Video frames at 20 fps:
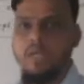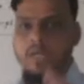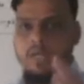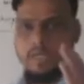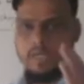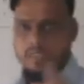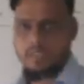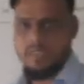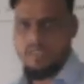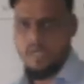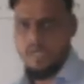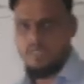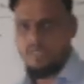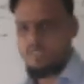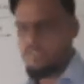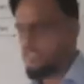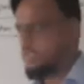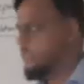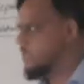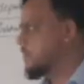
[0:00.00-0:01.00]
It is
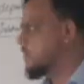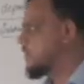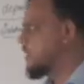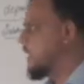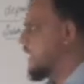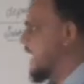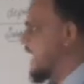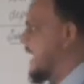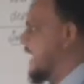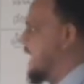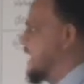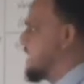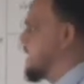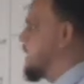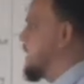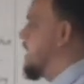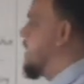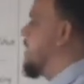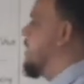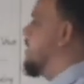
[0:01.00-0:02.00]
considered
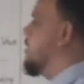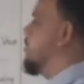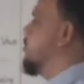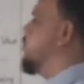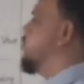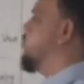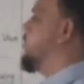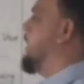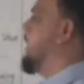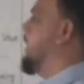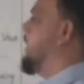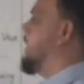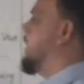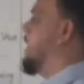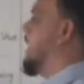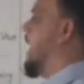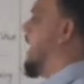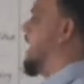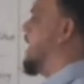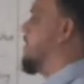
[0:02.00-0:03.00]
as
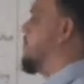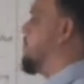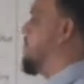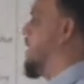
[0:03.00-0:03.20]
straight line